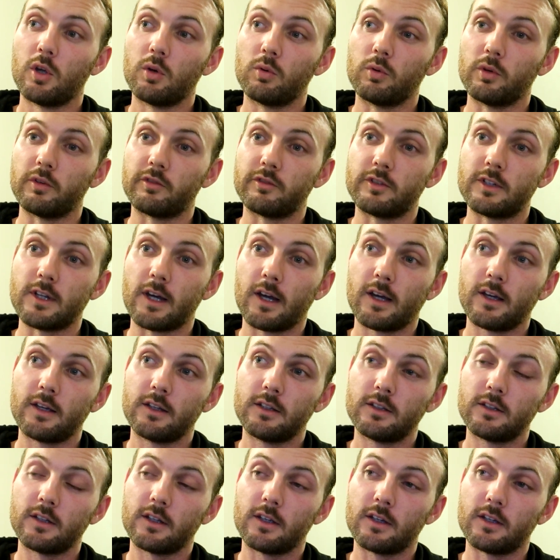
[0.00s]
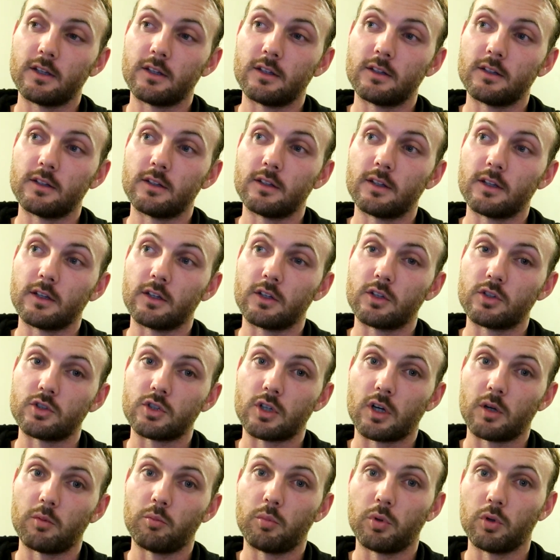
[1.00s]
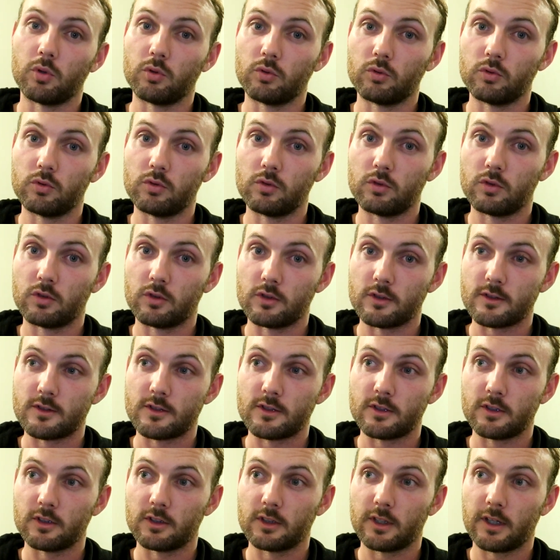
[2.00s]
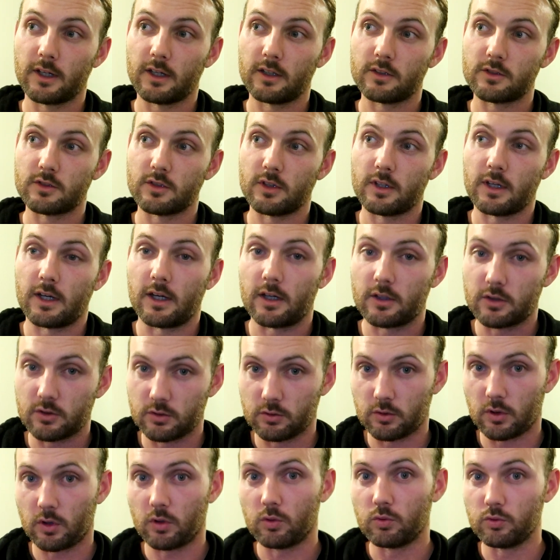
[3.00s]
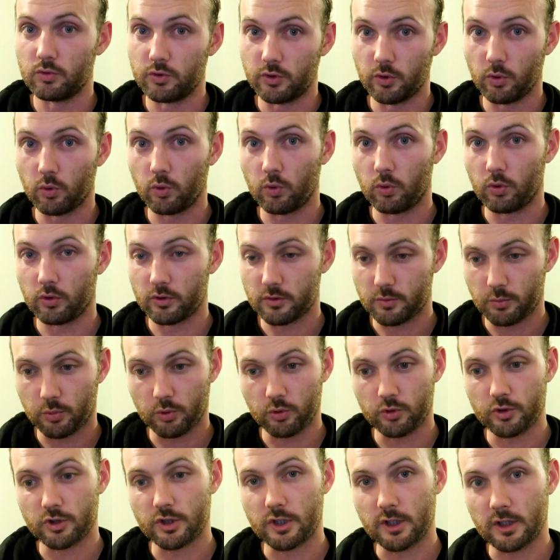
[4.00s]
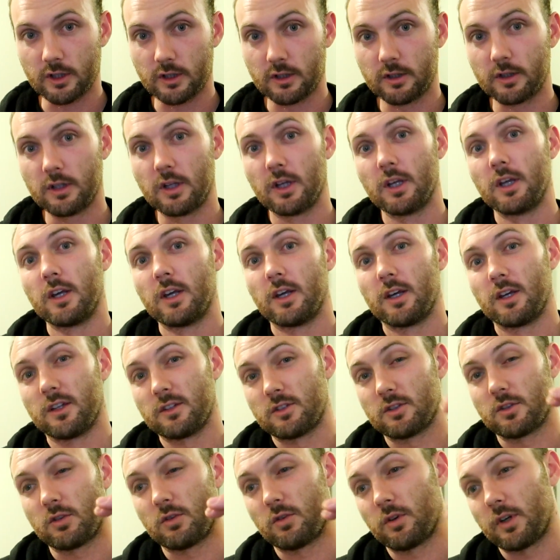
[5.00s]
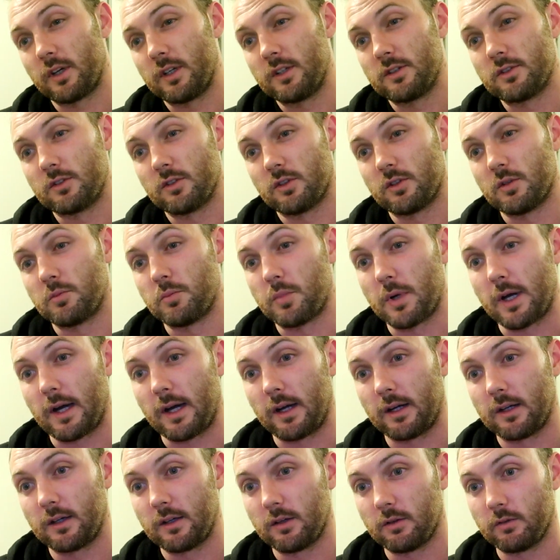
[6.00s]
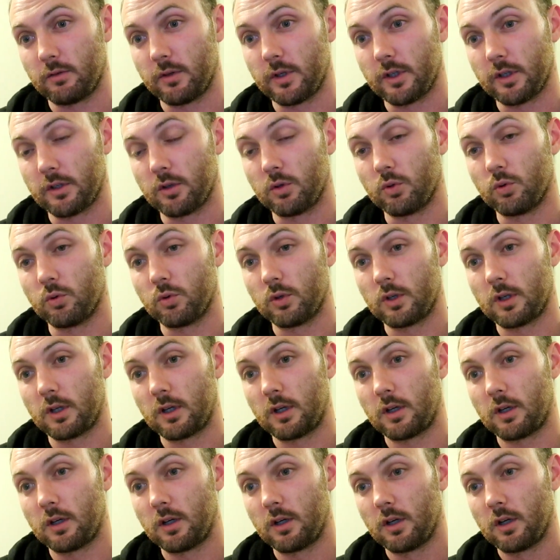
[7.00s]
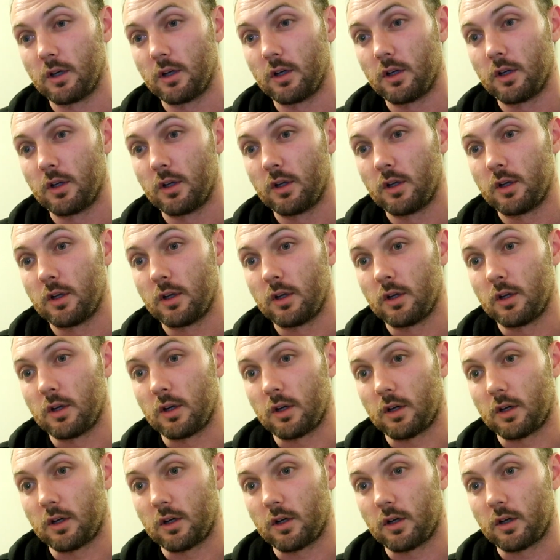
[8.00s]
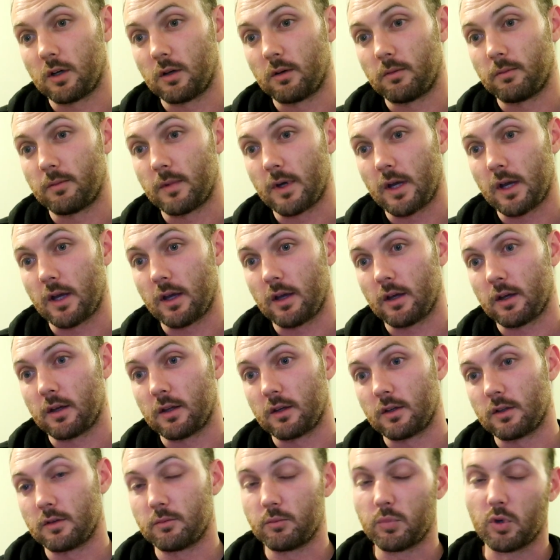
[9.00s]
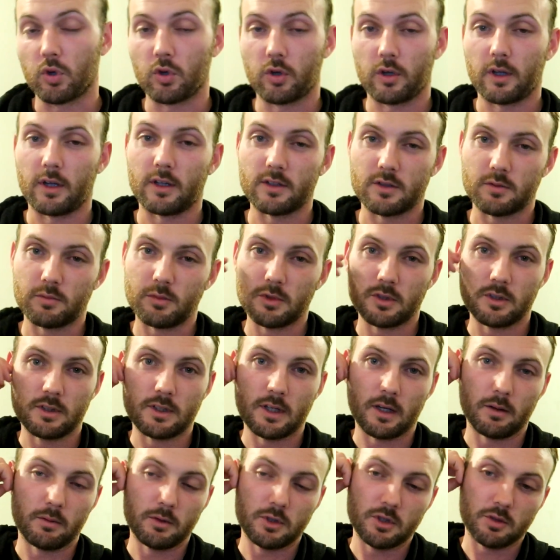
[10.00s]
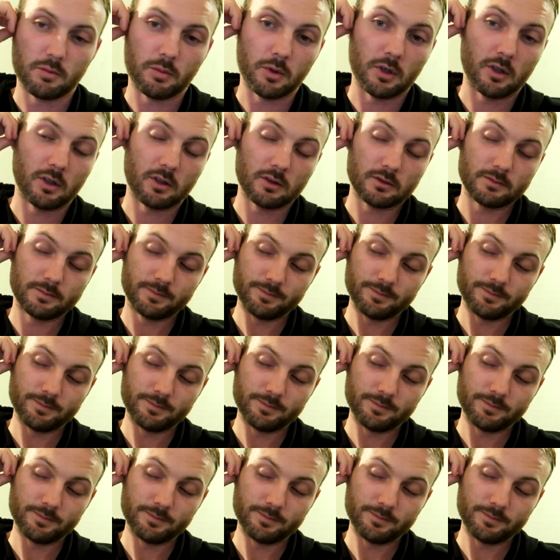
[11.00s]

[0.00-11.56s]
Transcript: with Dane, and they're going to try and pull the sill out. So the actual whole door is pushed in. It's creased on the back rear quarter, and the bonnet has a bit of damage, but